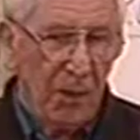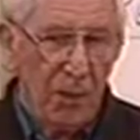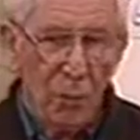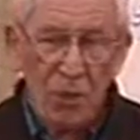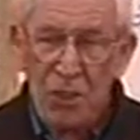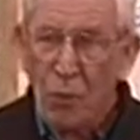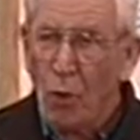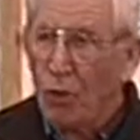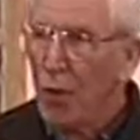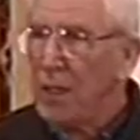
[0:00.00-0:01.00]
What's
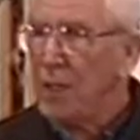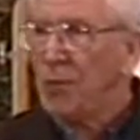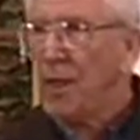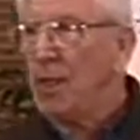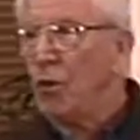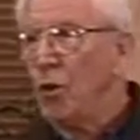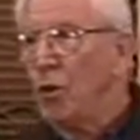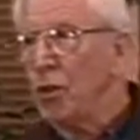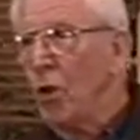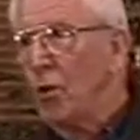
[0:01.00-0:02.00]
more, not even any
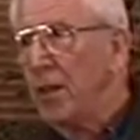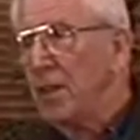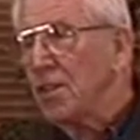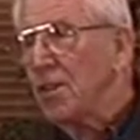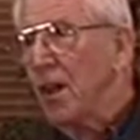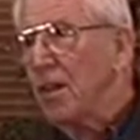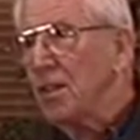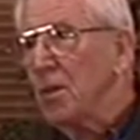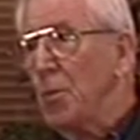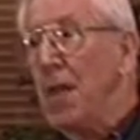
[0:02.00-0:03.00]
good goal that
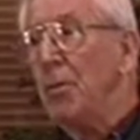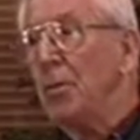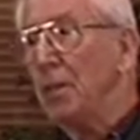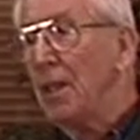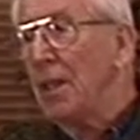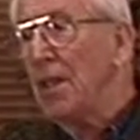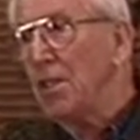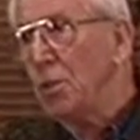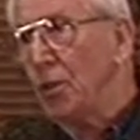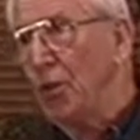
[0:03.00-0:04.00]
excites the people, the
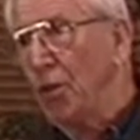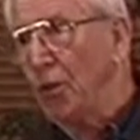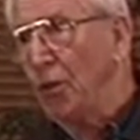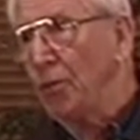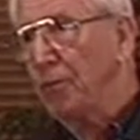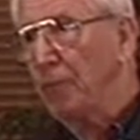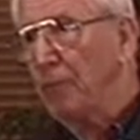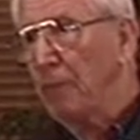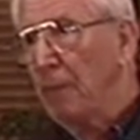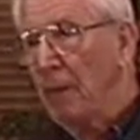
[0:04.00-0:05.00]
leaders will do,
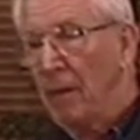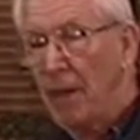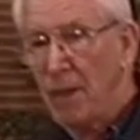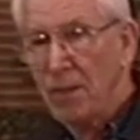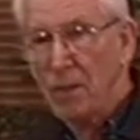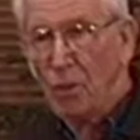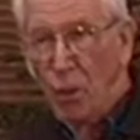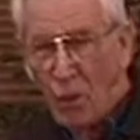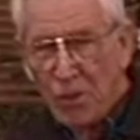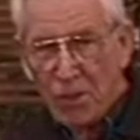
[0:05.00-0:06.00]
unless it
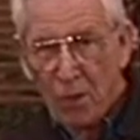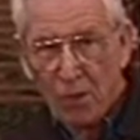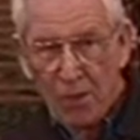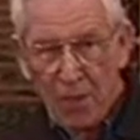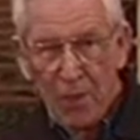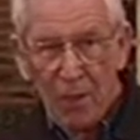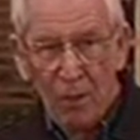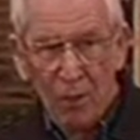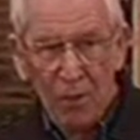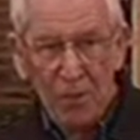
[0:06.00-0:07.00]
also
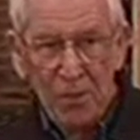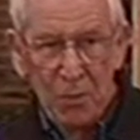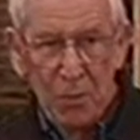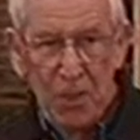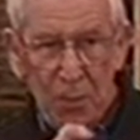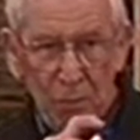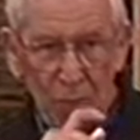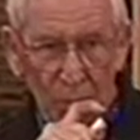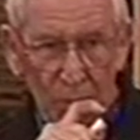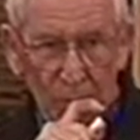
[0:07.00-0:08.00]
somehow grips the
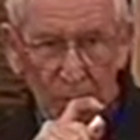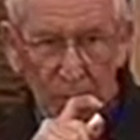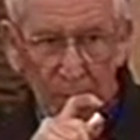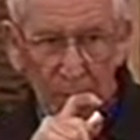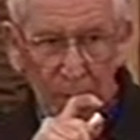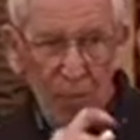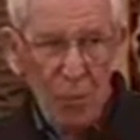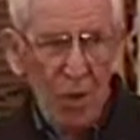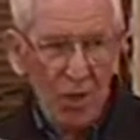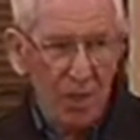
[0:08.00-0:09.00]
people.
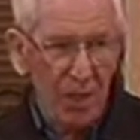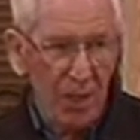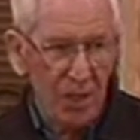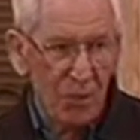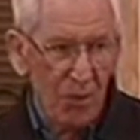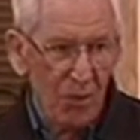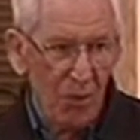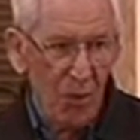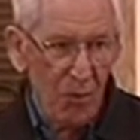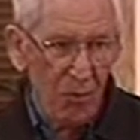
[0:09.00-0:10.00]
Otherwise, the leaders are on
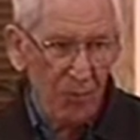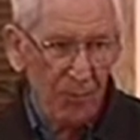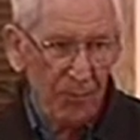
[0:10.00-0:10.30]
their own.